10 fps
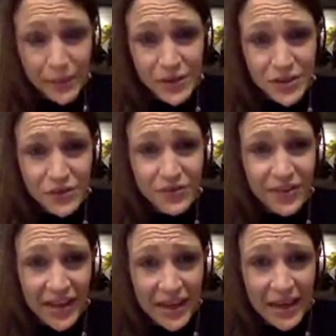most of
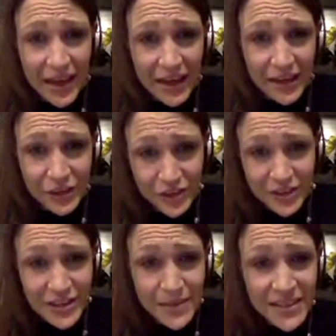the
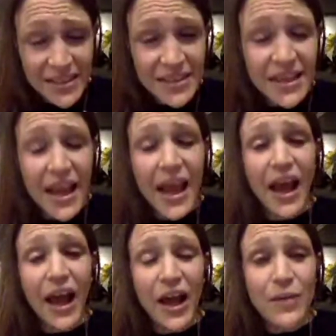neurotransmitters,
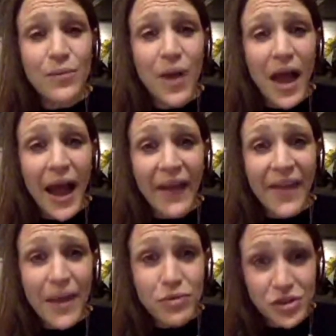and
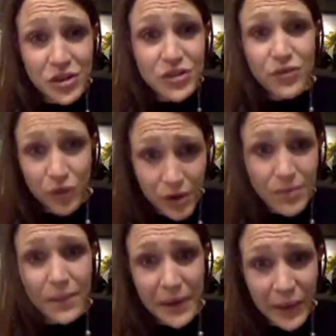they are produced from
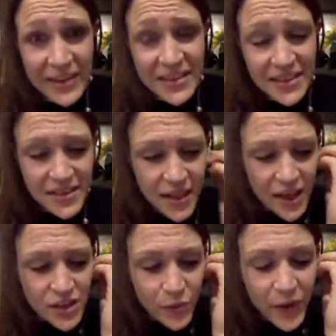amino acids.
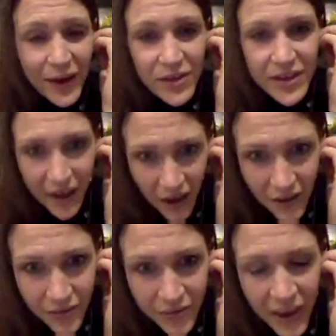So if we don't have enough,
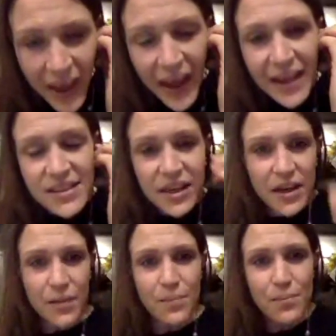it's going
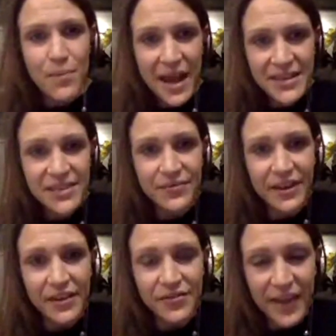to
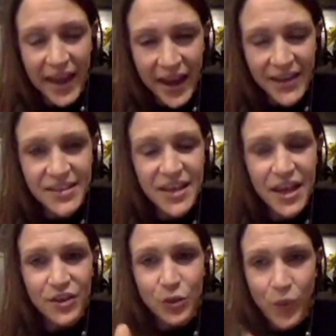massively affect
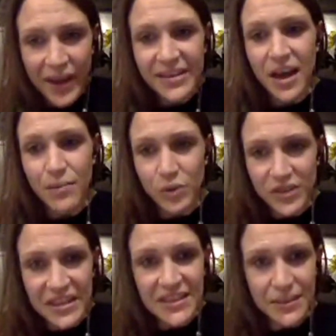the way that our
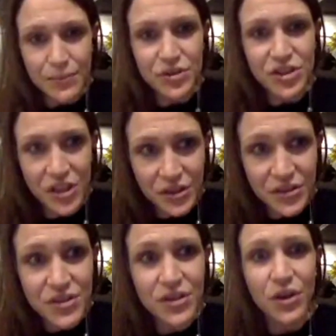bodies can
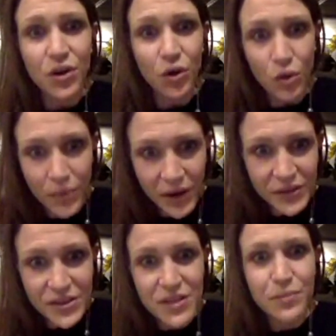produce
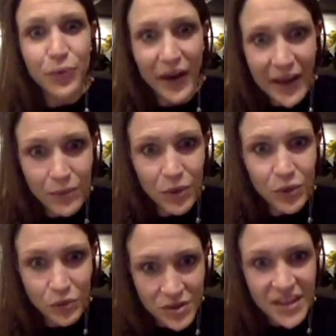hormones, brain
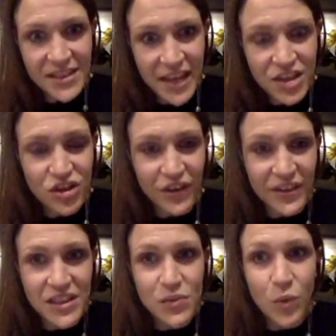chemicals, etc. And
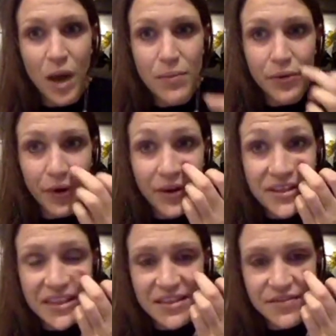this is why
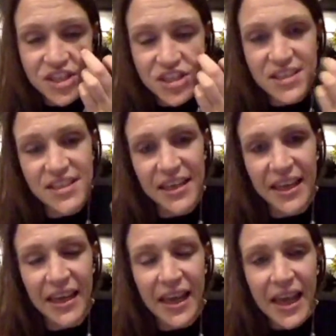protein
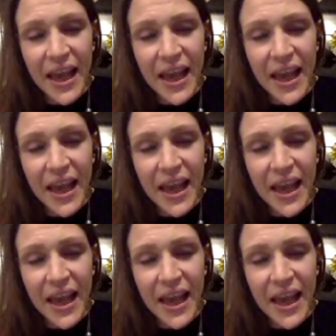deficiency